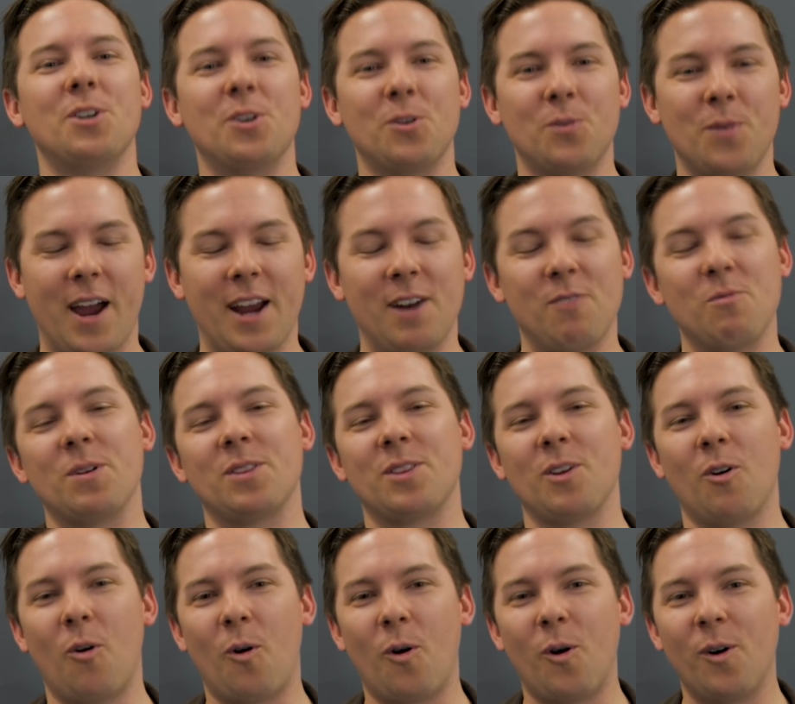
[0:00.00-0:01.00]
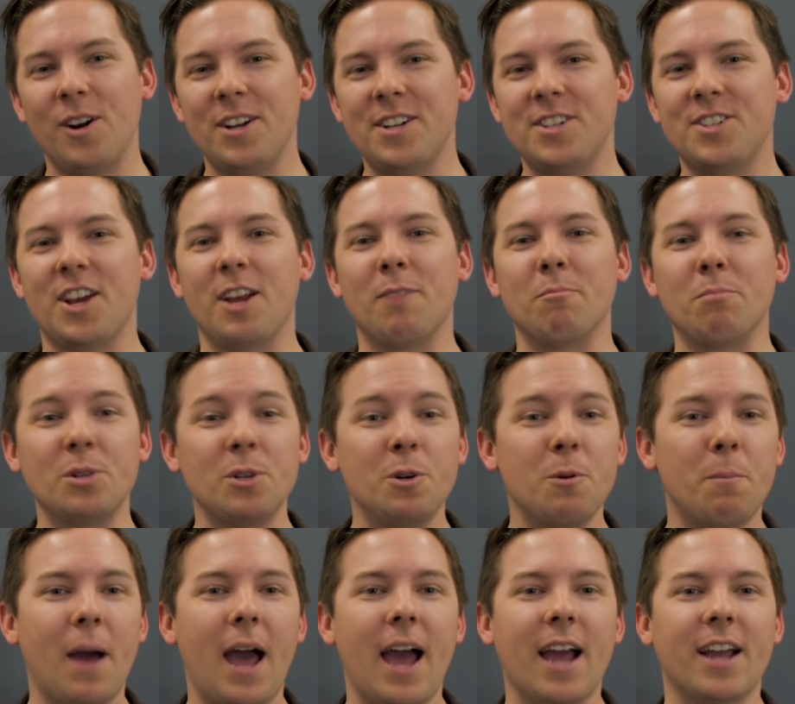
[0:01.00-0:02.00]
You're right. With the orange and
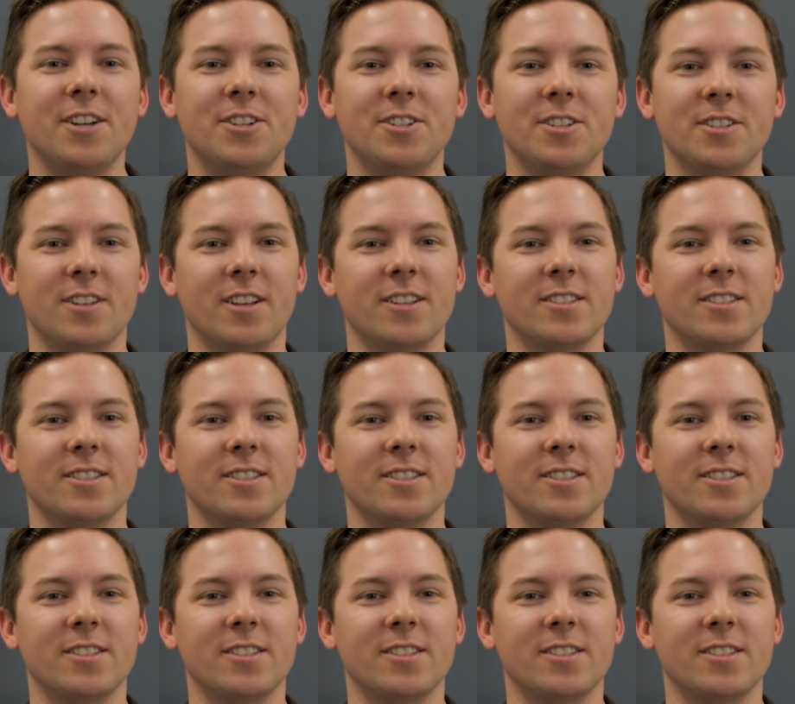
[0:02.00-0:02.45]
blue packages